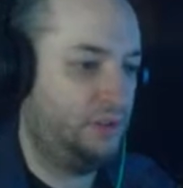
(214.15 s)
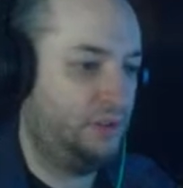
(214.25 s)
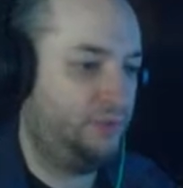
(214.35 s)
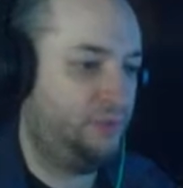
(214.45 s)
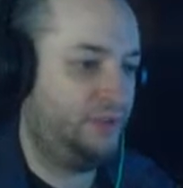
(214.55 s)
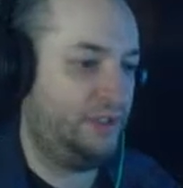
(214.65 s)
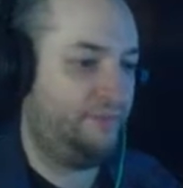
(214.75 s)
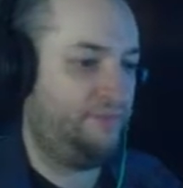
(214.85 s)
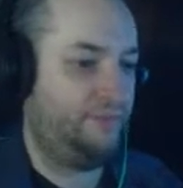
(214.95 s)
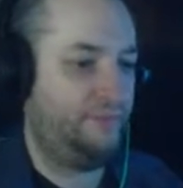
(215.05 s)
Sweet
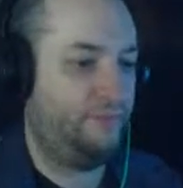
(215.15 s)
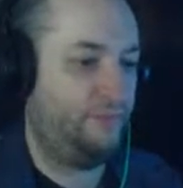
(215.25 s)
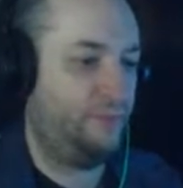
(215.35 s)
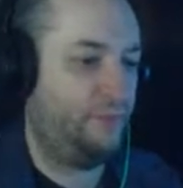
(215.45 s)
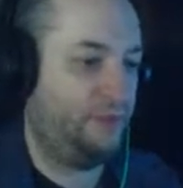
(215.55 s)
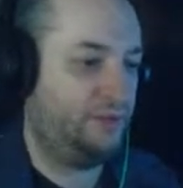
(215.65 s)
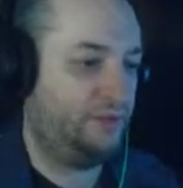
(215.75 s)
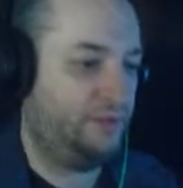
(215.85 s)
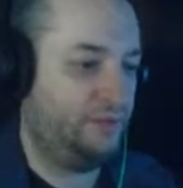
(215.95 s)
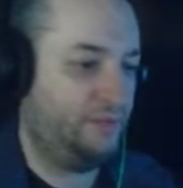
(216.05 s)
love, well,
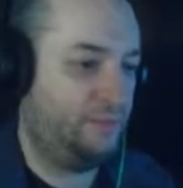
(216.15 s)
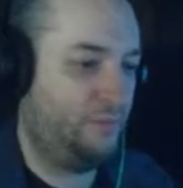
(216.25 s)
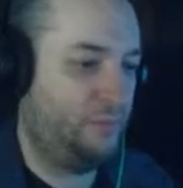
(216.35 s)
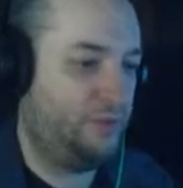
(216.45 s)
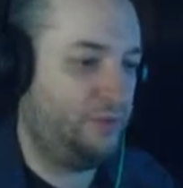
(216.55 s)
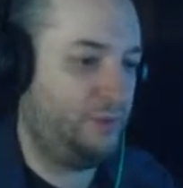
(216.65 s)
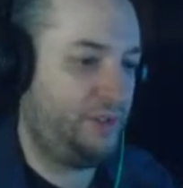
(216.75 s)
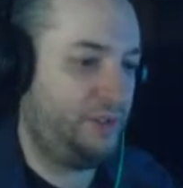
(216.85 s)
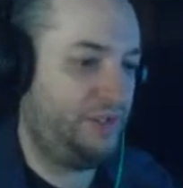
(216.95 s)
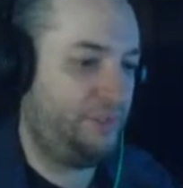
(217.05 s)
what do you
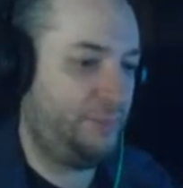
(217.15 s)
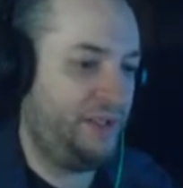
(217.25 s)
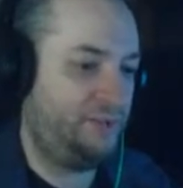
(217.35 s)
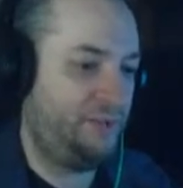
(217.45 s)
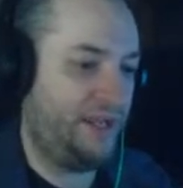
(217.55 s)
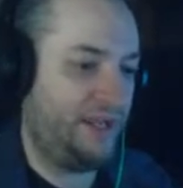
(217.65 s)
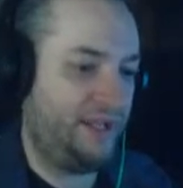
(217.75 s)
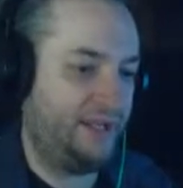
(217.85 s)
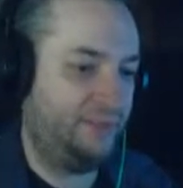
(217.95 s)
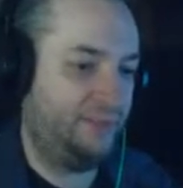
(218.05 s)
bloody expect with that
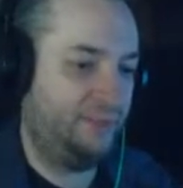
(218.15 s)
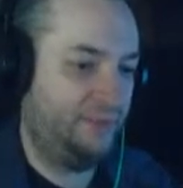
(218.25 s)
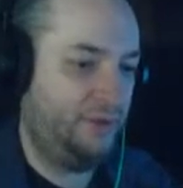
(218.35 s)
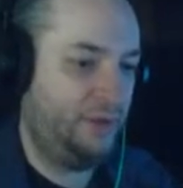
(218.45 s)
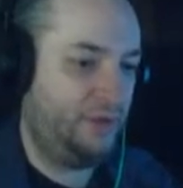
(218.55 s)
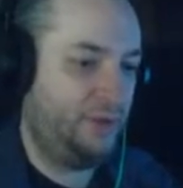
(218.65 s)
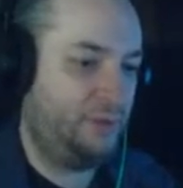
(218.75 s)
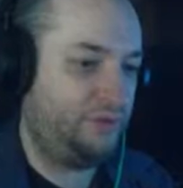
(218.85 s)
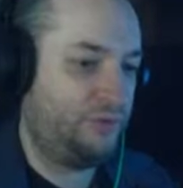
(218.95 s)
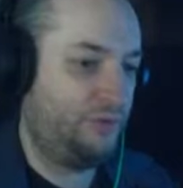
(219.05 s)
attitude? No
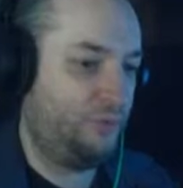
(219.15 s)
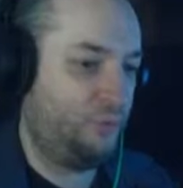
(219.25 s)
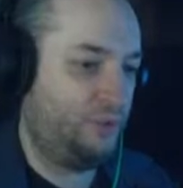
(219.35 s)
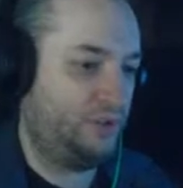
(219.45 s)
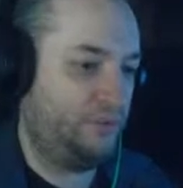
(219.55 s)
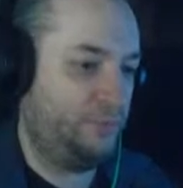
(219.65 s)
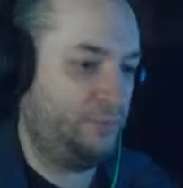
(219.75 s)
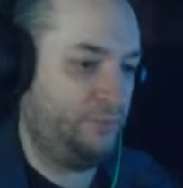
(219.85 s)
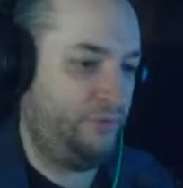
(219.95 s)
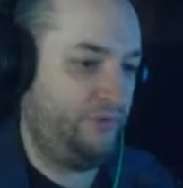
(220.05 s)
one's going to work to
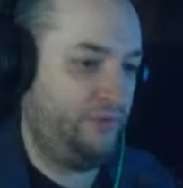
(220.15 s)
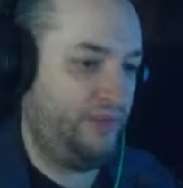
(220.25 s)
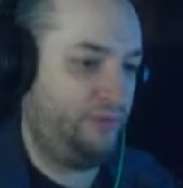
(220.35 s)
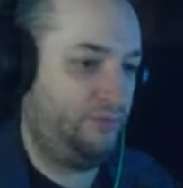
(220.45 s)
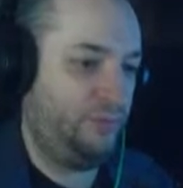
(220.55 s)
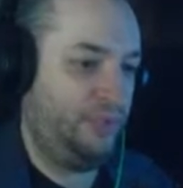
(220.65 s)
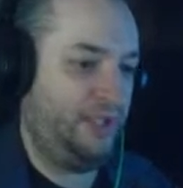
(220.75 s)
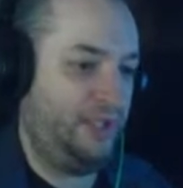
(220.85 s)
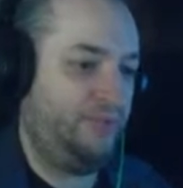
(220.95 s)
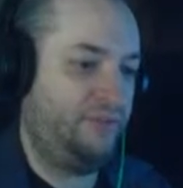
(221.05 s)
improve things when
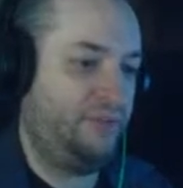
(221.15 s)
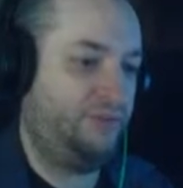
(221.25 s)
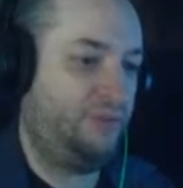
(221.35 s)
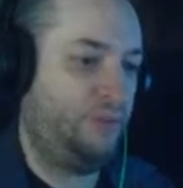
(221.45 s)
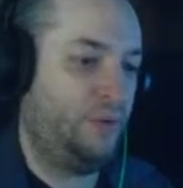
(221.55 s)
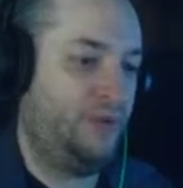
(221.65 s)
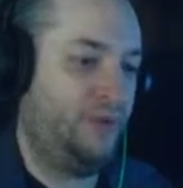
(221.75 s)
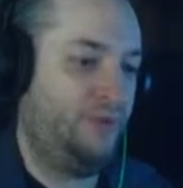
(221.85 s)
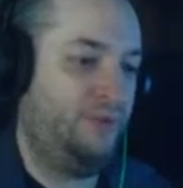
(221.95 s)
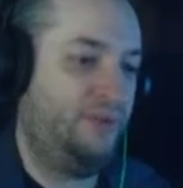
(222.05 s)
even
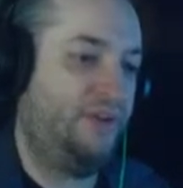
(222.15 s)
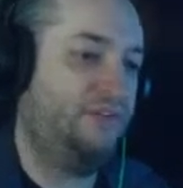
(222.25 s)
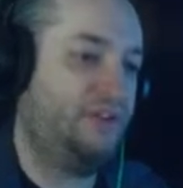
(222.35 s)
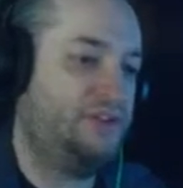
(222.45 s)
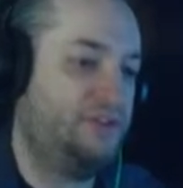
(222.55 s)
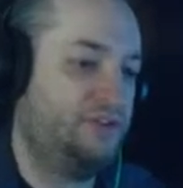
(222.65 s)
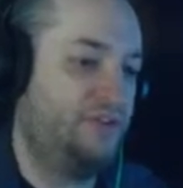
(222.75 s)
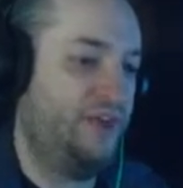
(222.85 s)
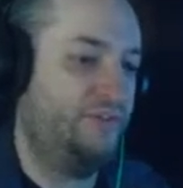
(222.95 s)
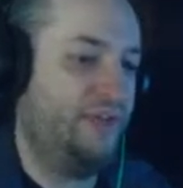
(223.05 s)
quarriers such as
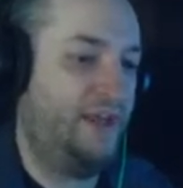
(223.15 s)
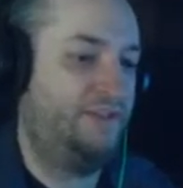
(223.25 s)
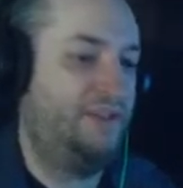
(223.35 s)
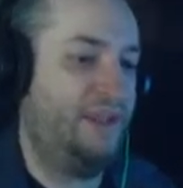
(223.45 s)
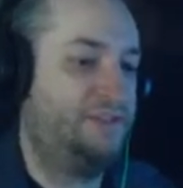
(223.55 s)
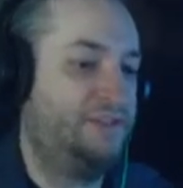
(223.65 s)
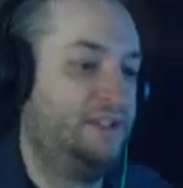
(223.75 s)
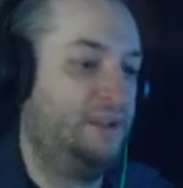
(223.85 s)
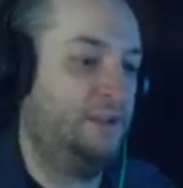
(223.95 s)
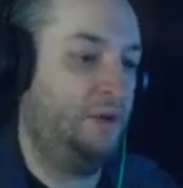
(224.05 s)
yourself have next
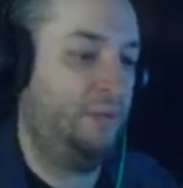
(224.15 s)
to no